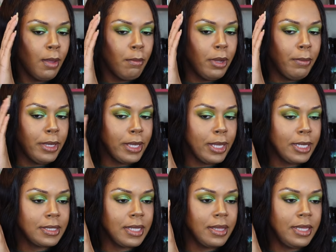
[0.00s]
But
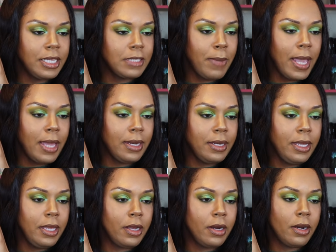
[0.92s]
because this palette
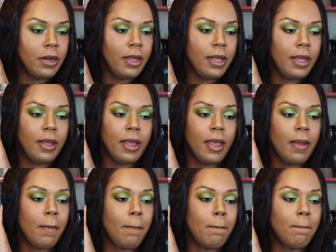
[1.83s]
here,
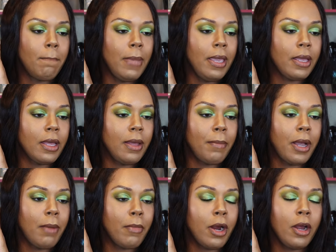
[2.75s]
Makeup
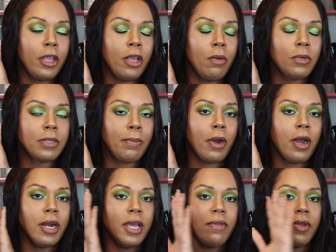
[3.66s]
by Mario was a
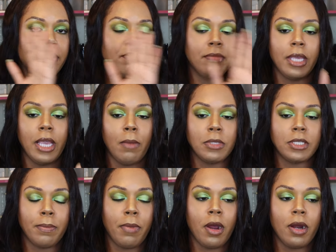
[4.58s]
part of it, Kim
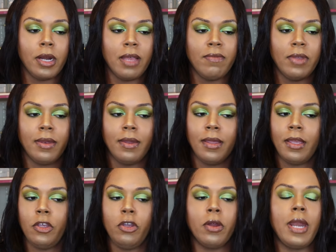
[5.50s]
was a part of it,
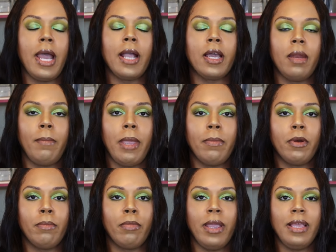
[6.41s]
you're not going to be able
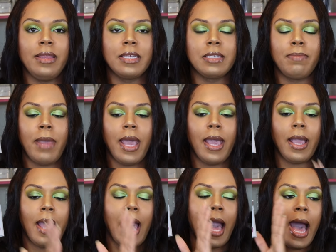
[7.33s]
to bring this
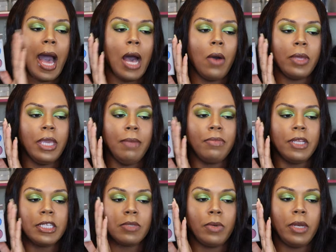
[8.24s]
back I'll keep
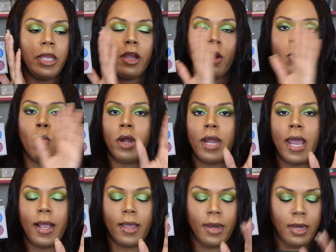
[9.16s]
this one here. We're
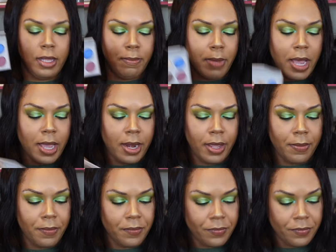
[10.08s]
not going to depot it.